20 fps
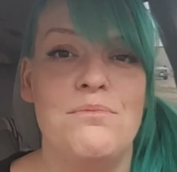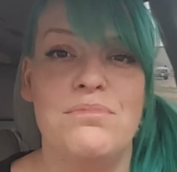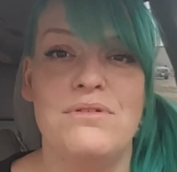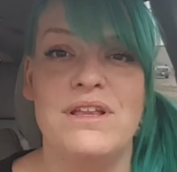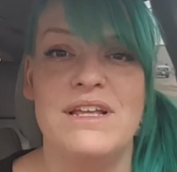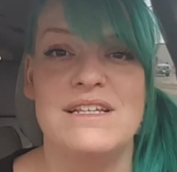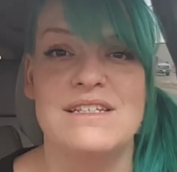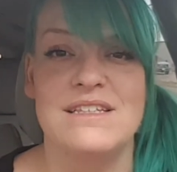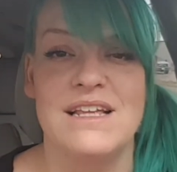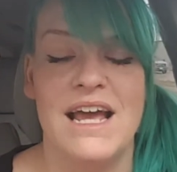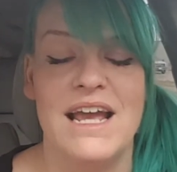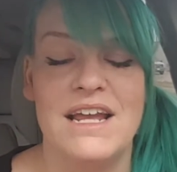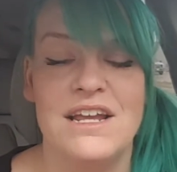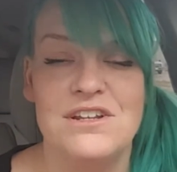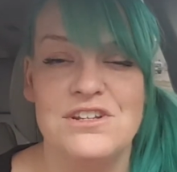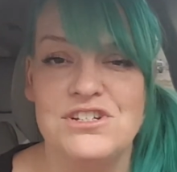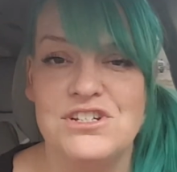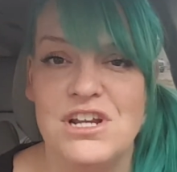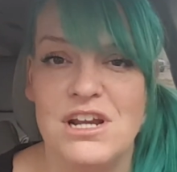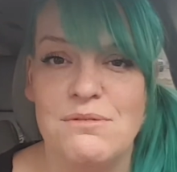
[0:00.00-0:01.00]
Please like
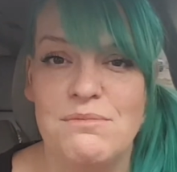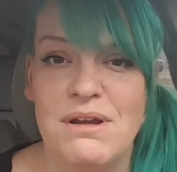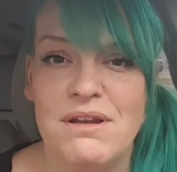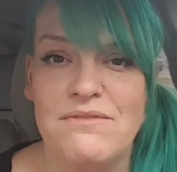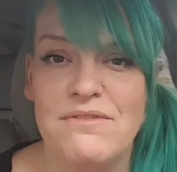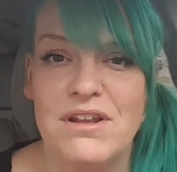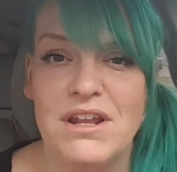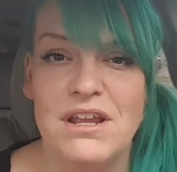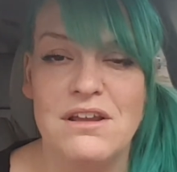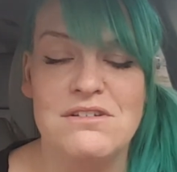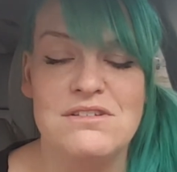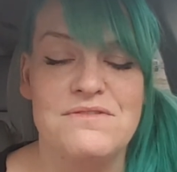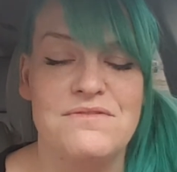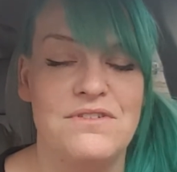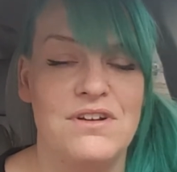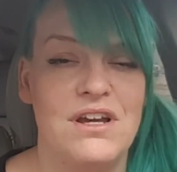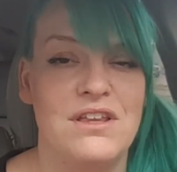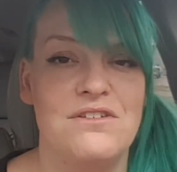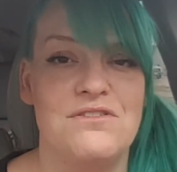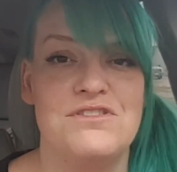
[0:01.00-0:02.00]
and share my videos
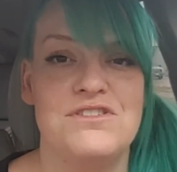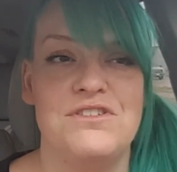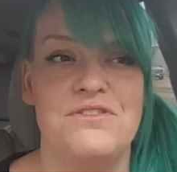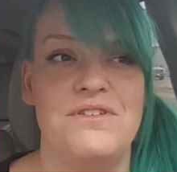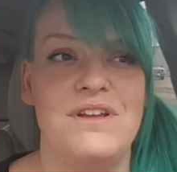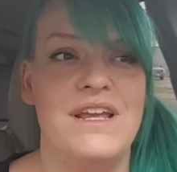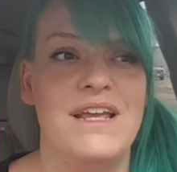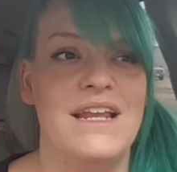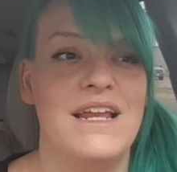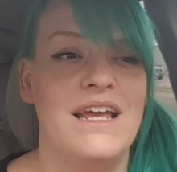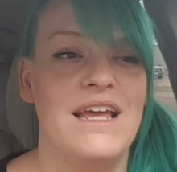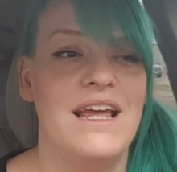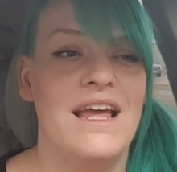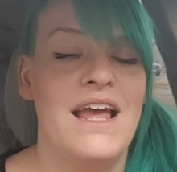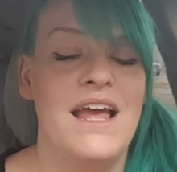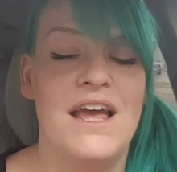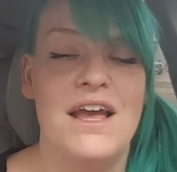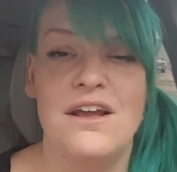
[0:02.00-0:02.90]
for others who need it.